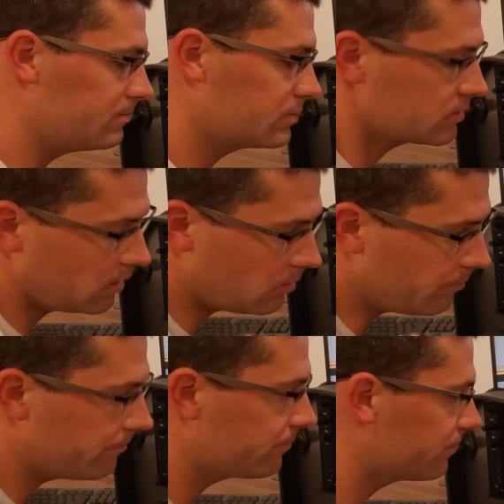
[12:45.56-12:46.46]
So
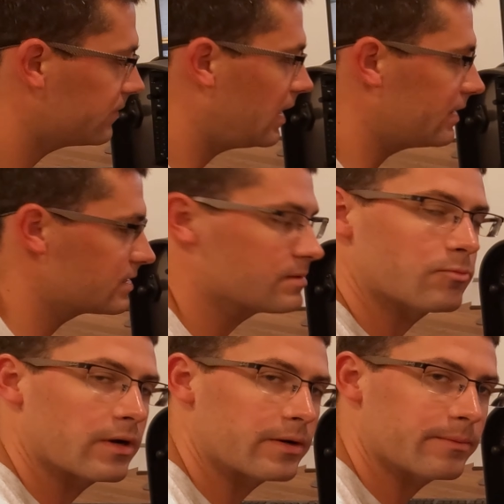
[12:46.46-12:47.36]
yeah, this is
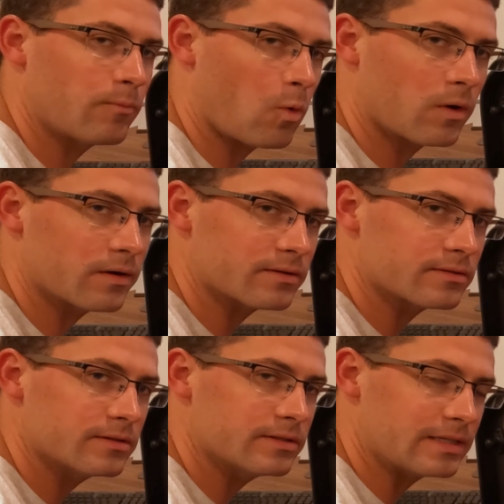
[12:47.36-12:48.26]
more
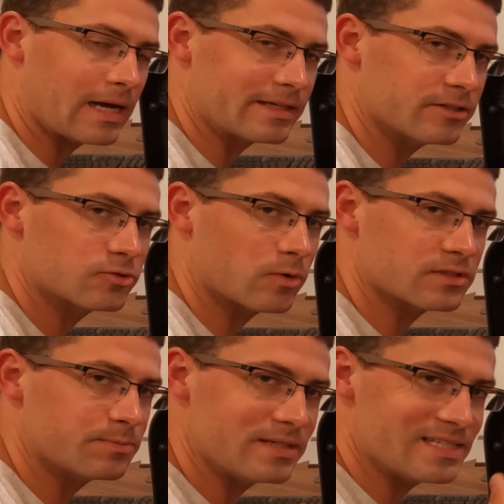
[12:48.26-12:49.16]
geared towards
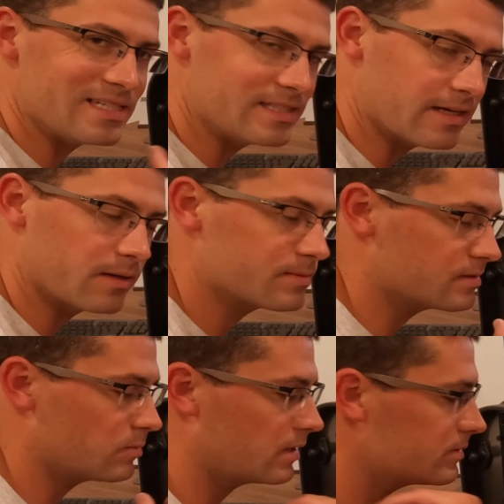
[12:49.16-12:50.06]
the PC setups
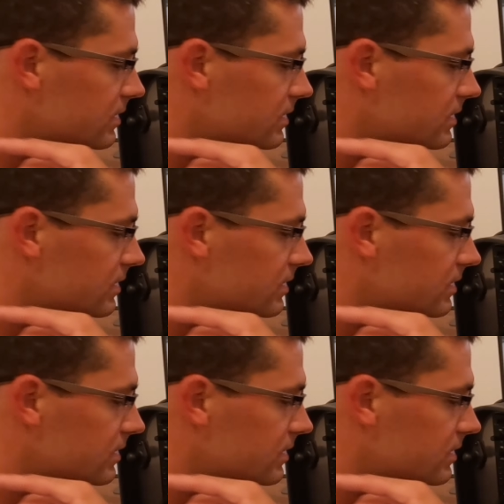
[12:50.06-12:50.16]
is what I would